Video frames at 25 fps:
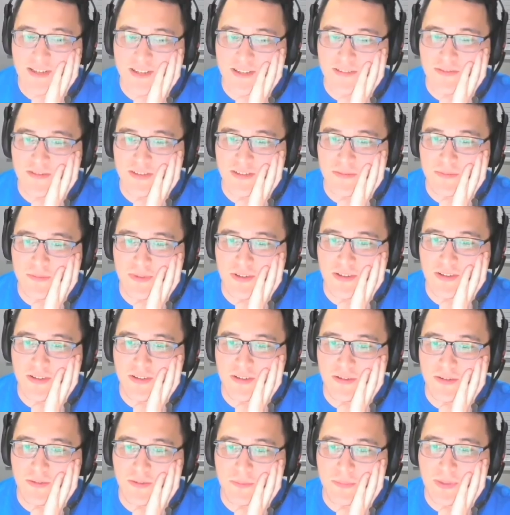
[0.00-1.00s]
giving
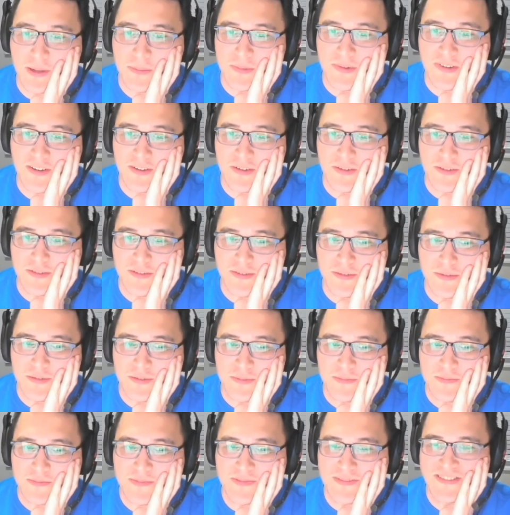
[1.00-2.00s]
a popsicle to
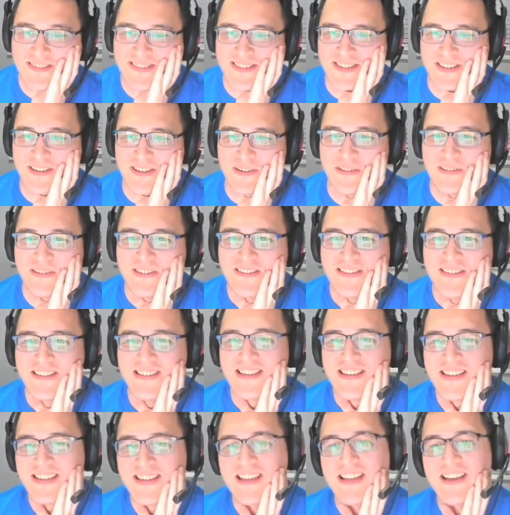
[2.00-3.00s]
him. So,
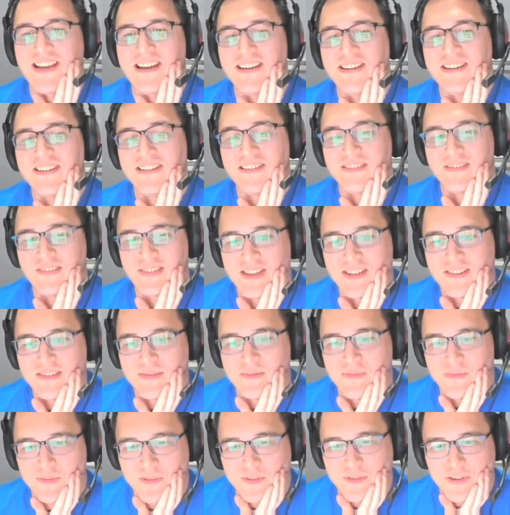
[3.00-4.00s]
yeah, we got
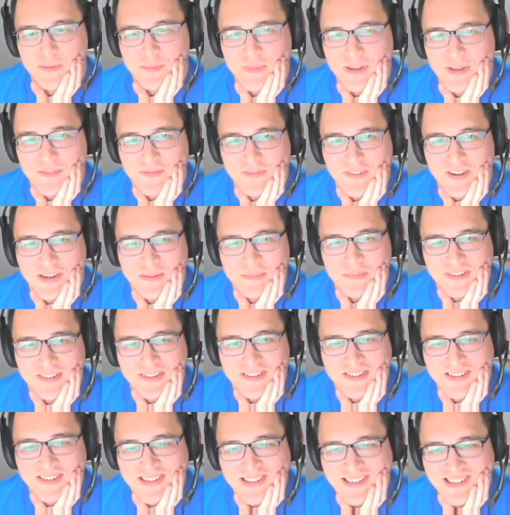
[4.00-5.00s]
some Florida Man vibes here.